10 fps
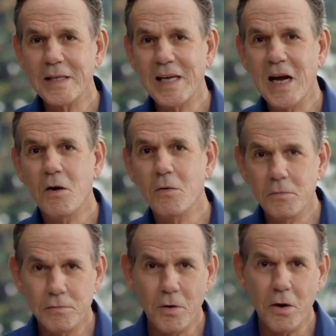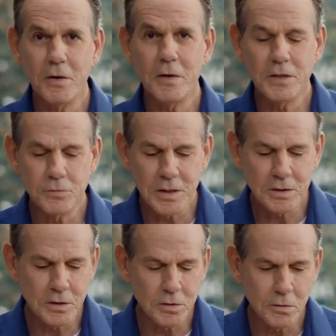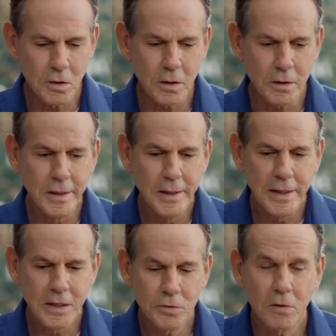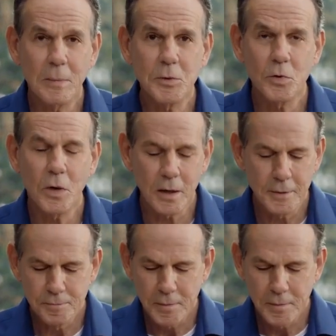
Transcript: how far it's reached into our repertoire